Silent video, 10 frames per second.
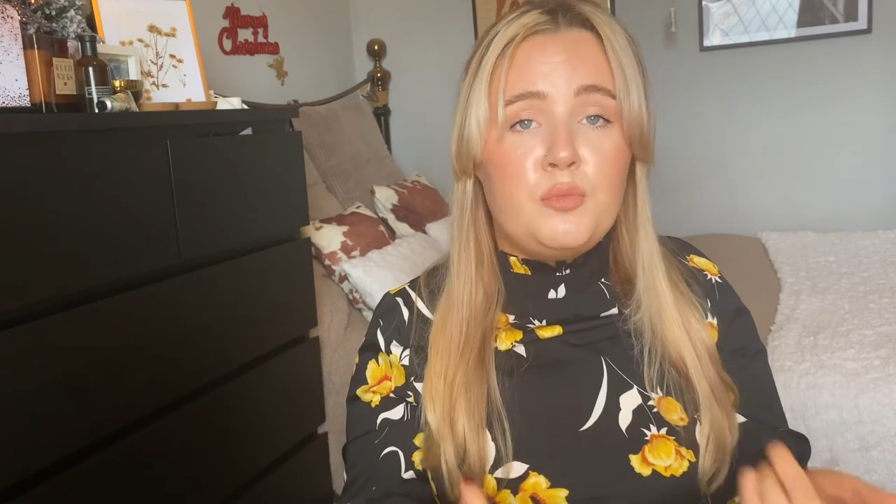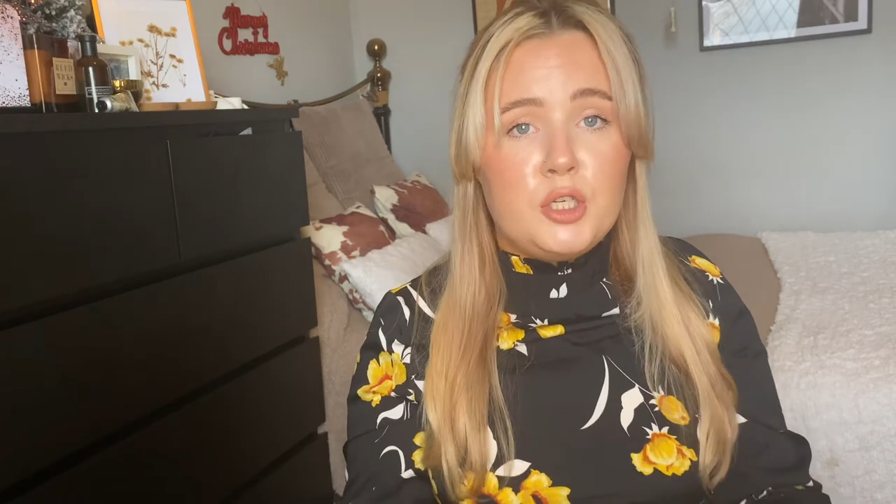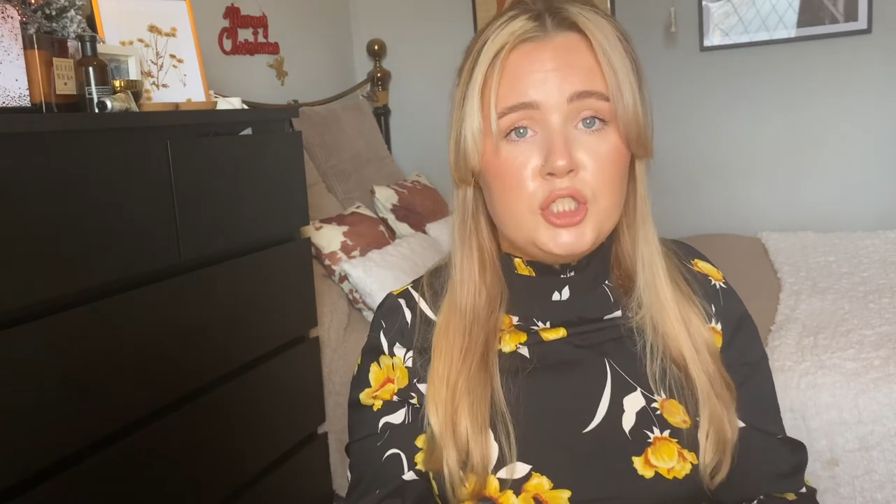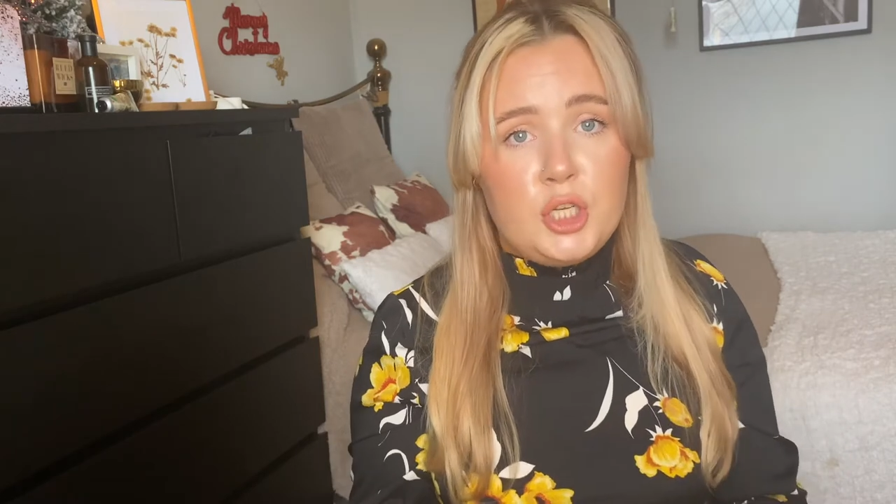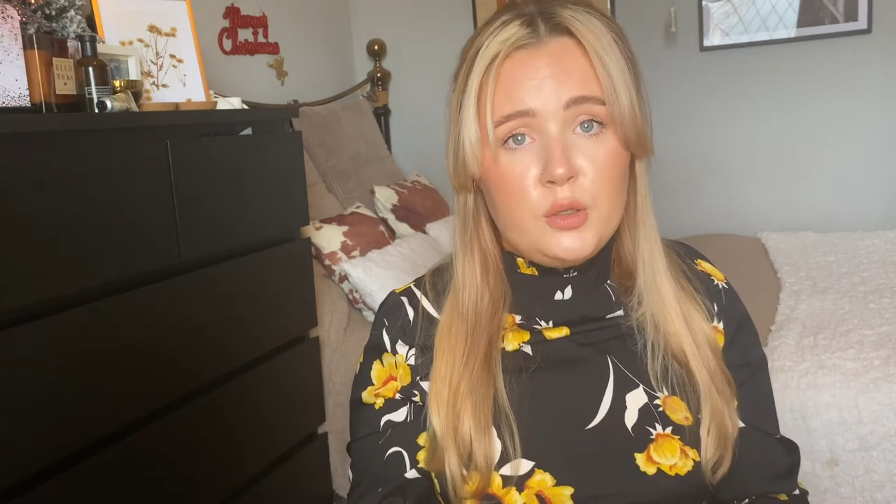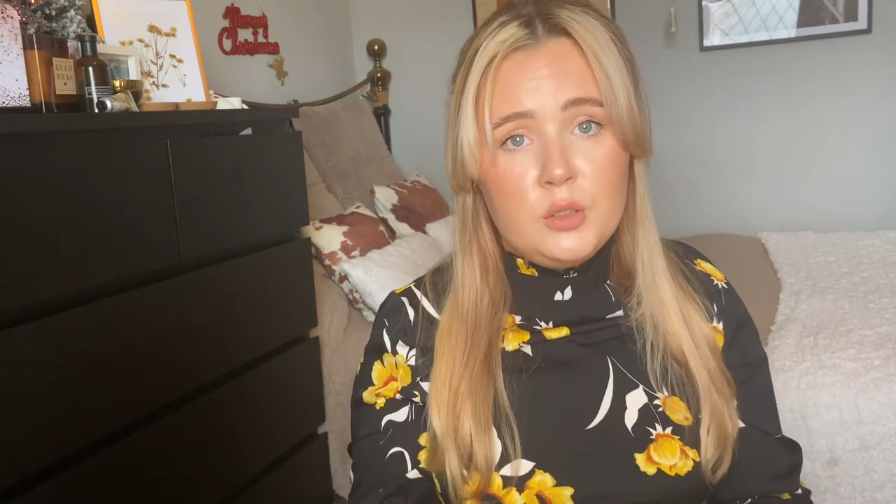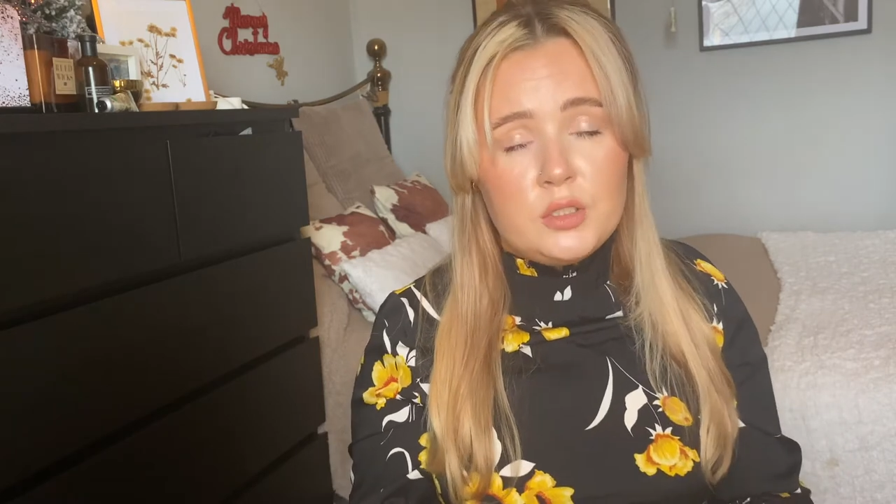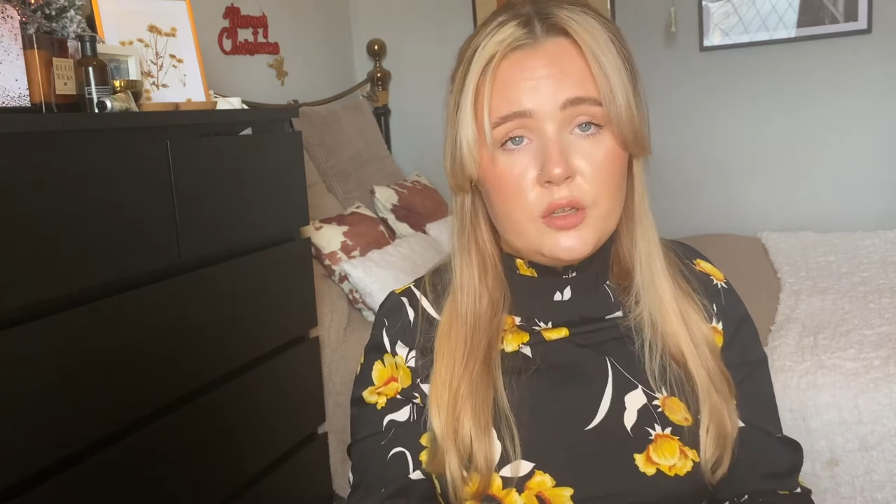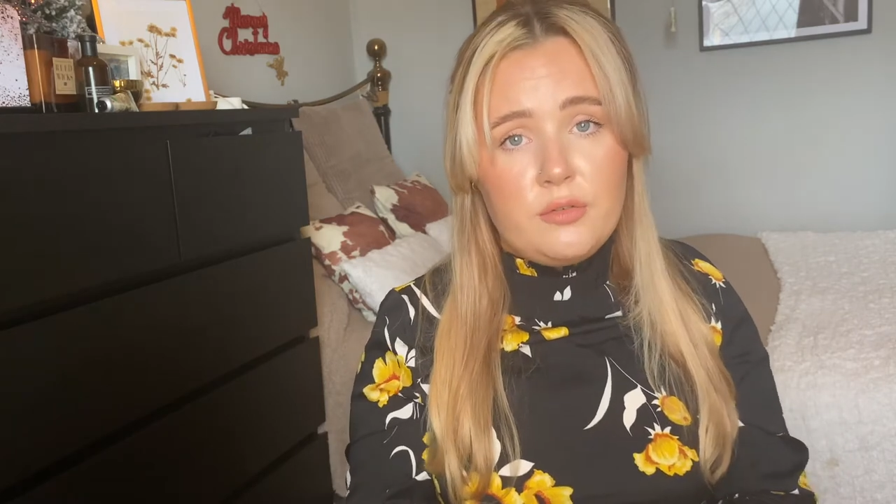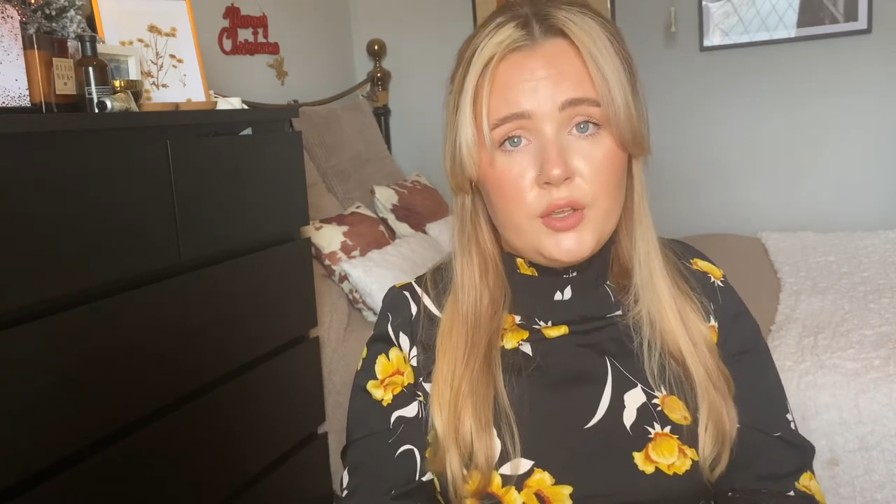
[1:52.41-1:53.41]

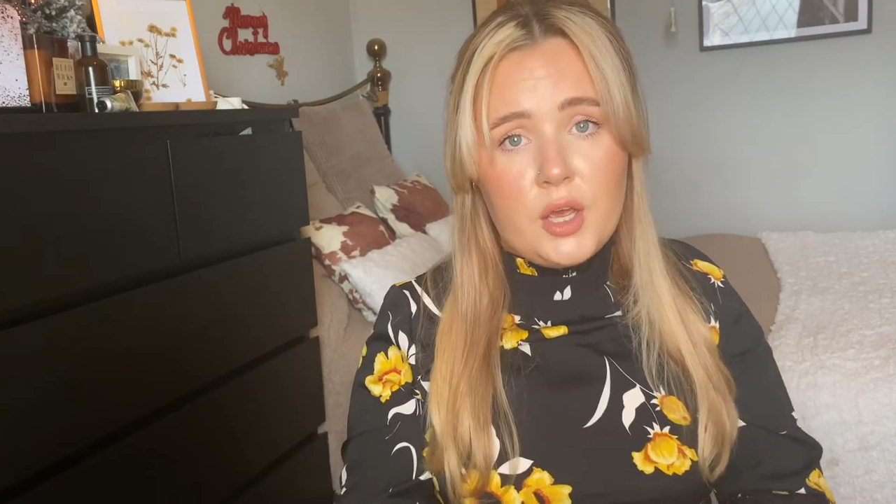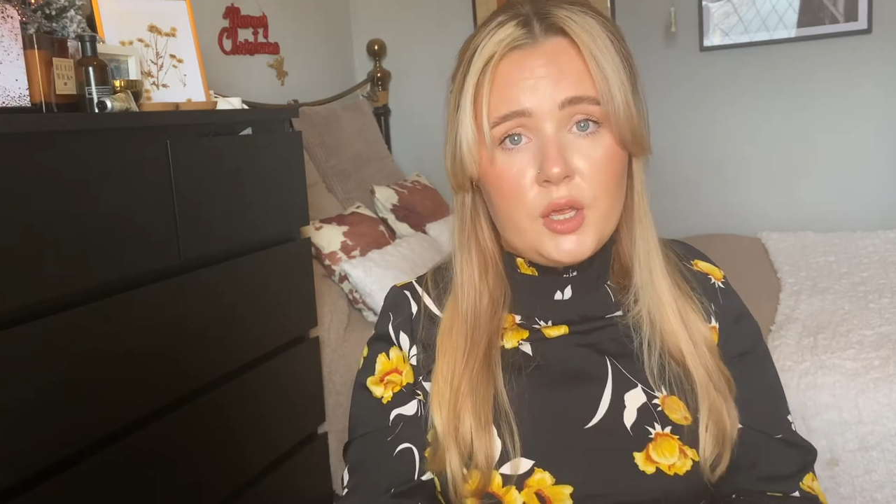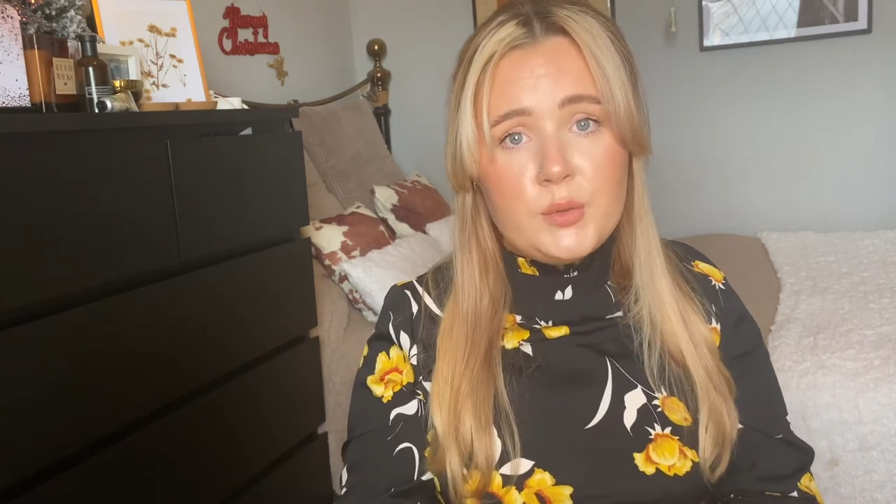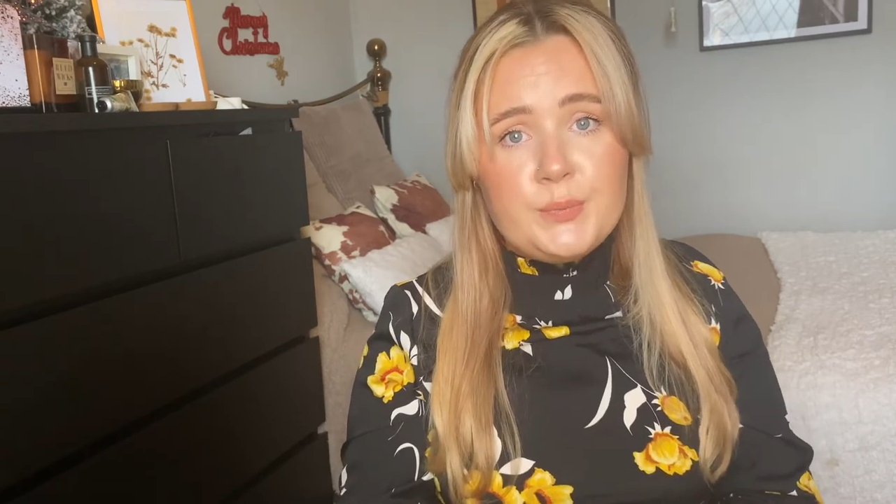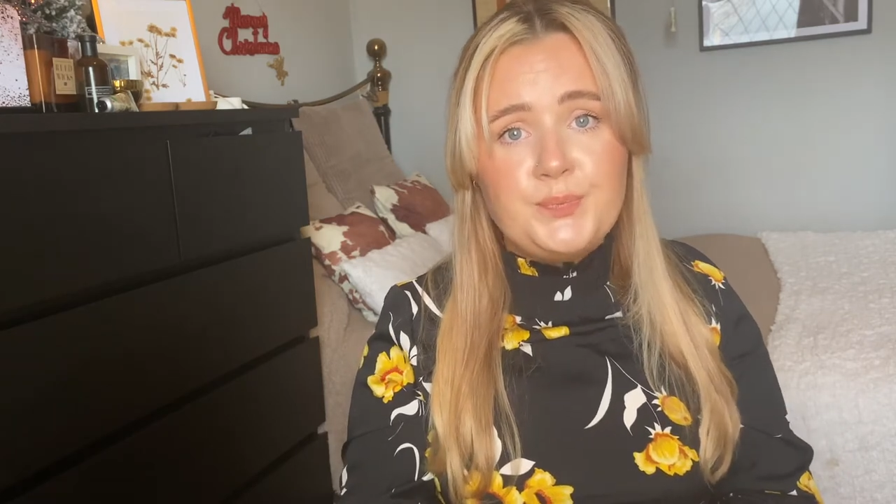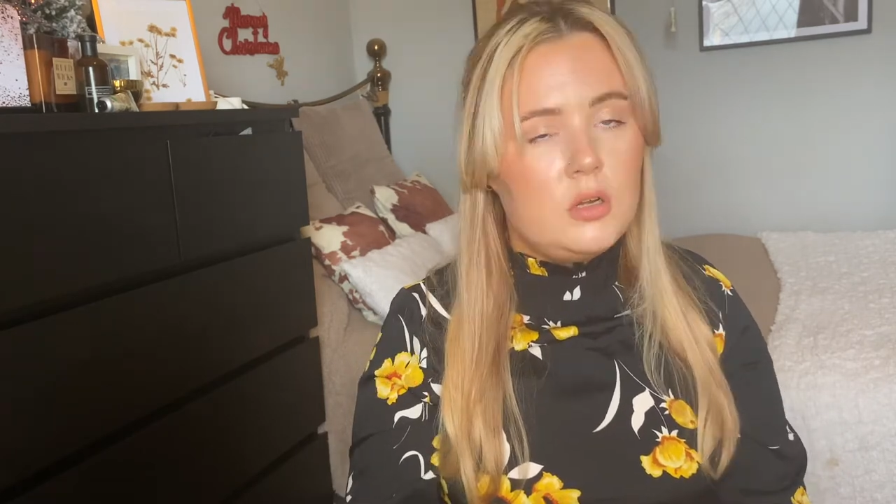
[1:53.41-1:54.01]
produce for you.